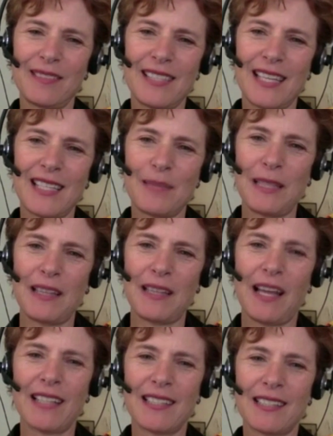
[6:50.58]
tend to be
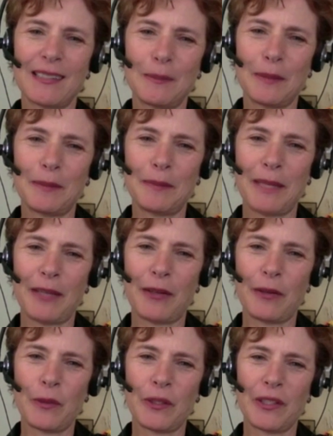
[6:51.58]
liked a little bit better
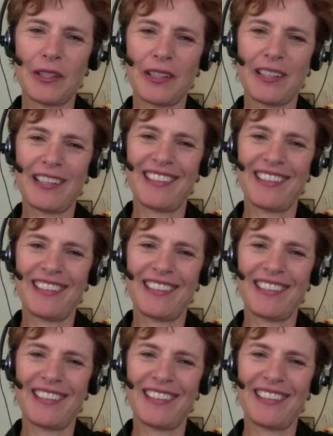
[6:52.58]
at work.